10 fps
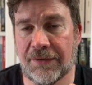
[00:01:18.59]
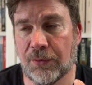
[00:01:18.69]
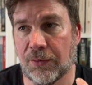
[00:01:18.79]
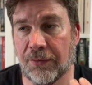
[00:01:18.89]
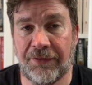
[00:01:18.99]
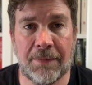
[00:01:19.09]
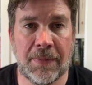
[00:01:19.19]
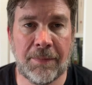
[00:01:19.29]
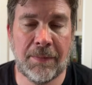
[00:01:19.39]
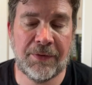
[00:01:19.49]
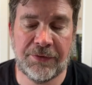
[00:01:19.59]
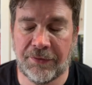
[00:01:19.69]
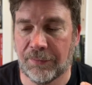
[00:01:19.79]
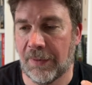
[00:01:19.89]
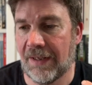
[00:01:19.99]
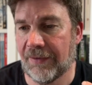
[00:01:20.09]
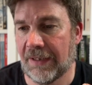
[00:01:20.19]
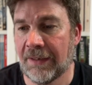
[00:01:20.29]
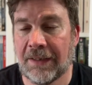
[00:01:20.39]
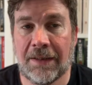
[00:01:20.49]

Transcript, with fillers: or sent by publishers or whatever.